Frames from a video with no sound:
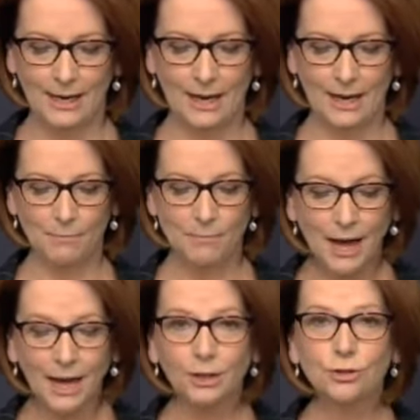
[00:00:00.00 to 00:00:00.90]
Uh,
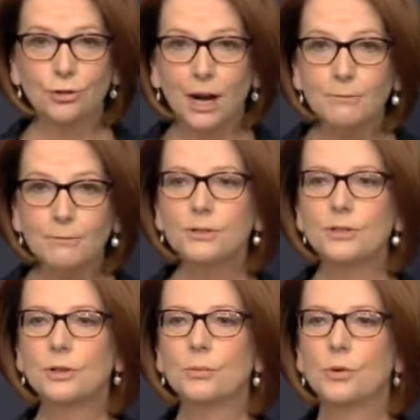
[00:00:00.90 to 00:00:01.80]
Mark
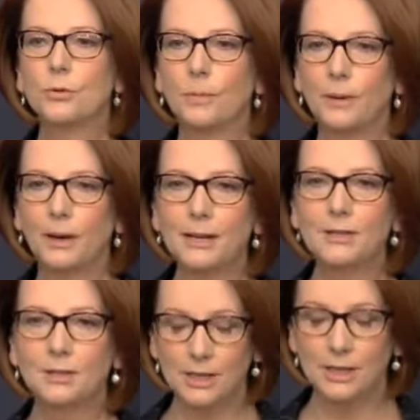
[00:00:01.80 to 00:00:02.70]
Dreyfus will
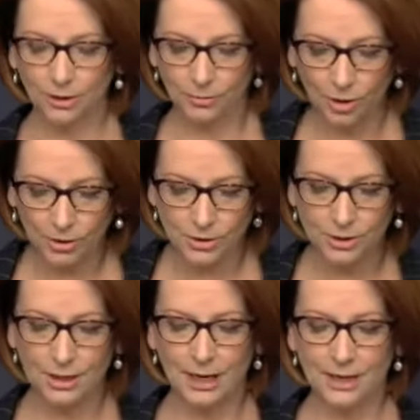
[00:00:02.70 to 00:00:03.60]
replace Nicola
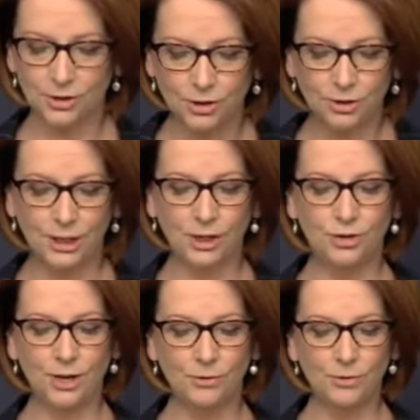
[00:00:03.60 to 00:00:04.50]
Roxon as Attorney
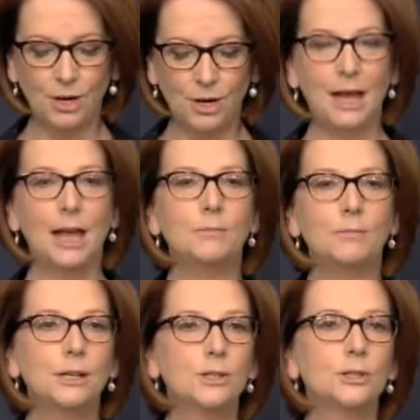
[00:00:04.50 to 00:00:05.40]
General and
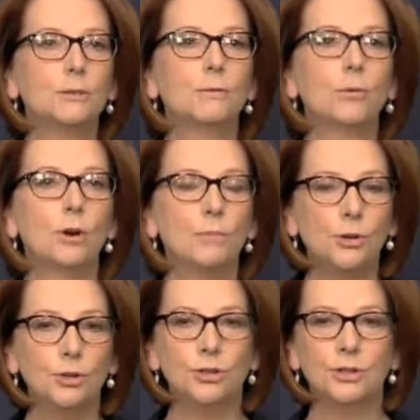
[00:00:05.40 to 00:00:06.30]
Minister for
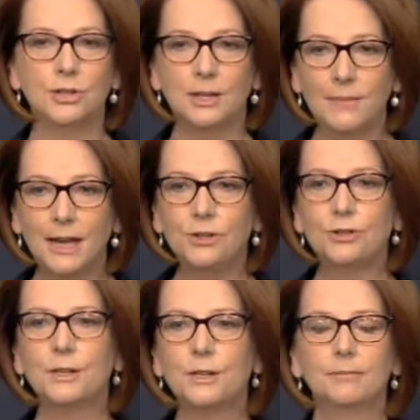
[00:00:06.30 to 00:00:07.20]
Emergency
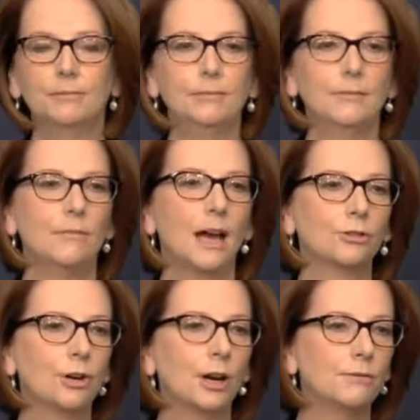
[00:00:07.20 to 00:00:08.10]
Management
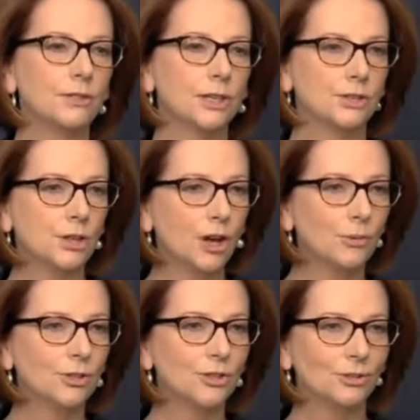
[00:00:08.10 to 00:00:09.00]
Mark Dreyfus is
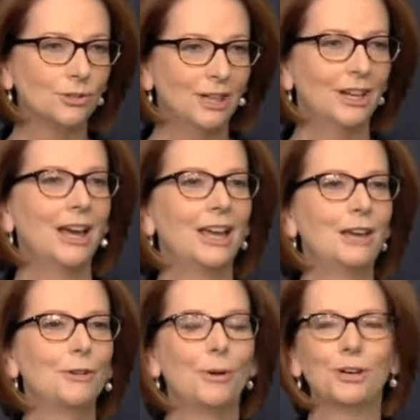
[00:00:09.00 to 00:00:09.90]
known to uh,
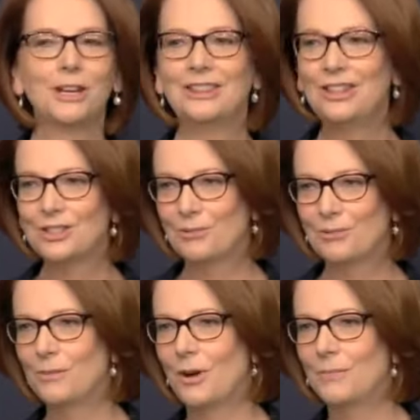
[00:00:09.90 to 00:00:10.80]
everybody in this
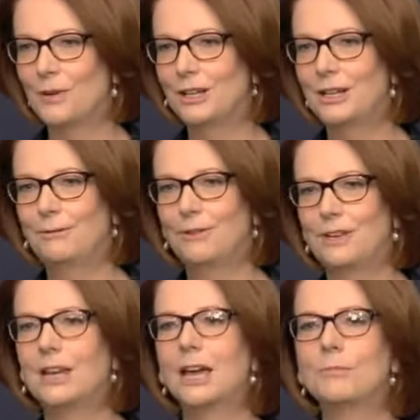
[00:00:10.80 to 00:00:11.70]
room, I believe. He
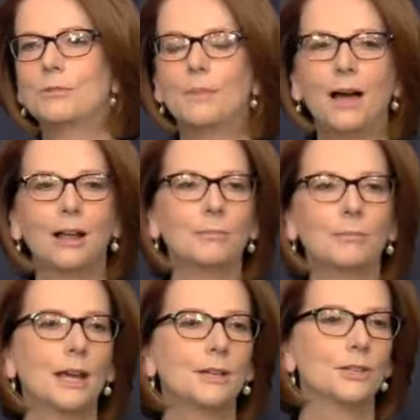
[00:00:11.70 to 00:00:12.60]
came to
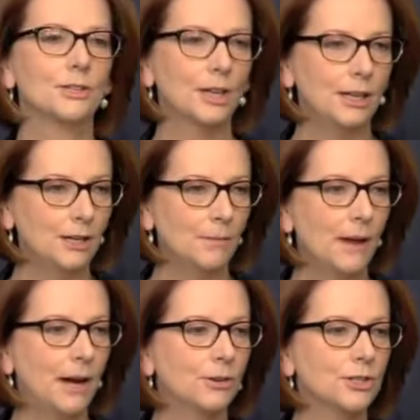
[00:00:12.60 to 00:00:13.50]
Parliament as a senior
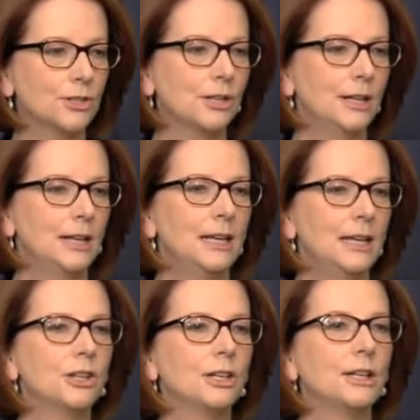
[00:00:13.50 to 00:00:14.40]
barrister,
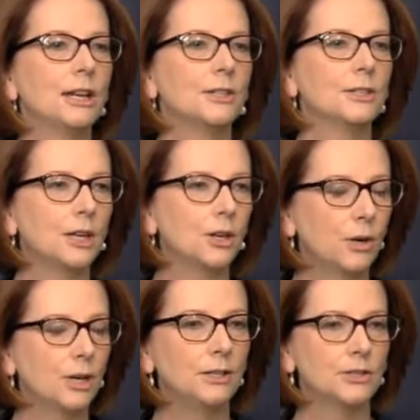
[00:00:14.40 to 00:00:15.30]
indeed as a
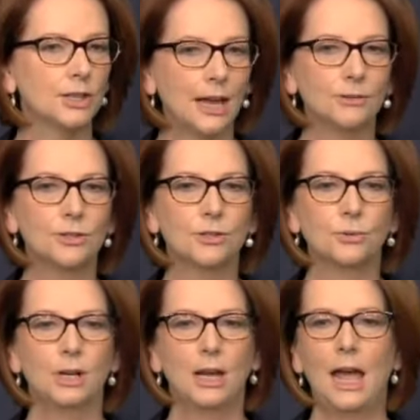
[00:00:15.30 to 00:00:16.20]
Queen's Counsel,
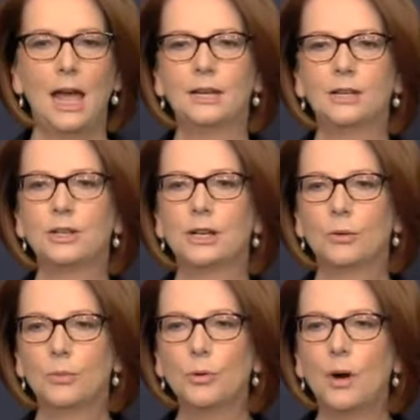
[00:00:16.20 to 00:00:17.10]
and uh,
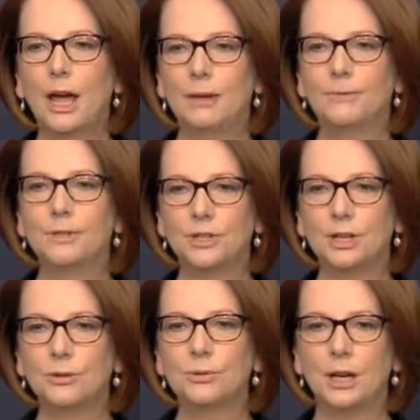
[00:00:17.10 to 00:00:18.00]
will have the
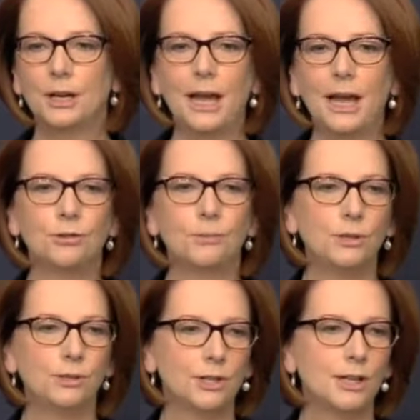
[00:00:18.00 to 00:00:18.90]
skills and
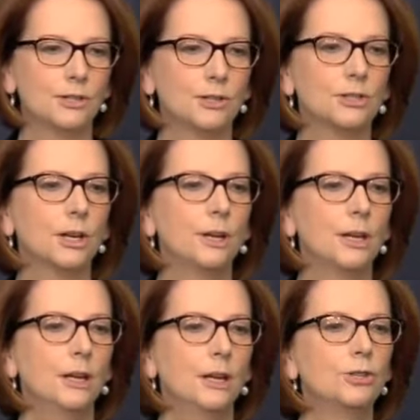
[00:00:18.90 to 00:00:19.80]
attributes necessary
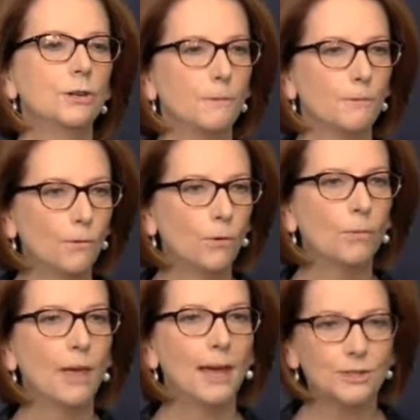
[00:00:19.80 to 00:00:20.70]
to
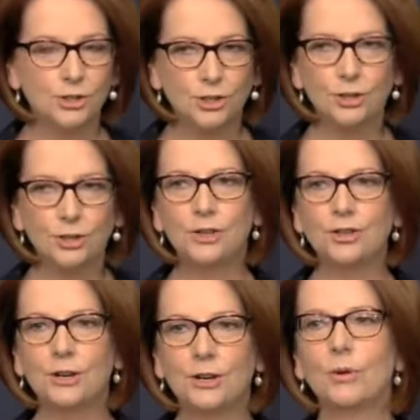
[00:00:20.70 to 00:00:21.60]
perform as Attorney
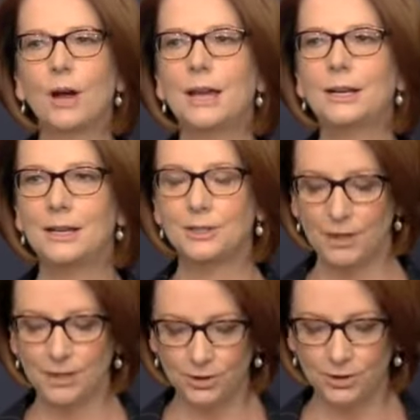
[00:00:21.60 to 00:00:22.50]
General and as
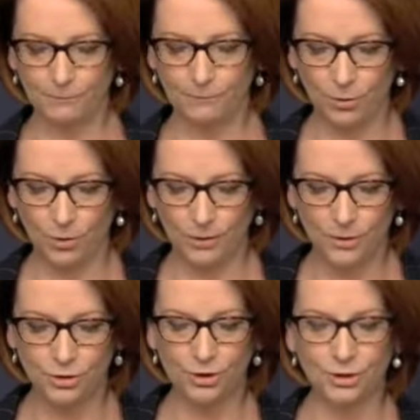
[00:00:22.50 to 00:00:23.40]
Minister for
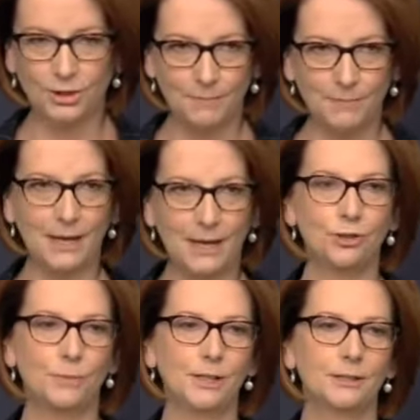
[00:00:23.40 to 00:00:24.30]
Emergency
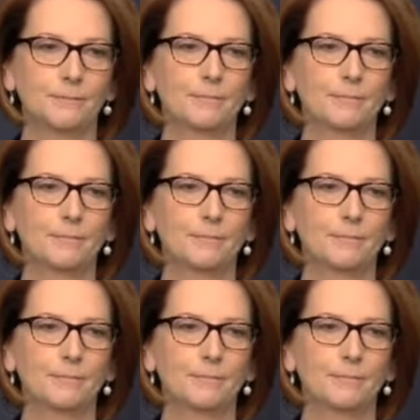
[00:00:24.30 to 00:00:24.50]
Management.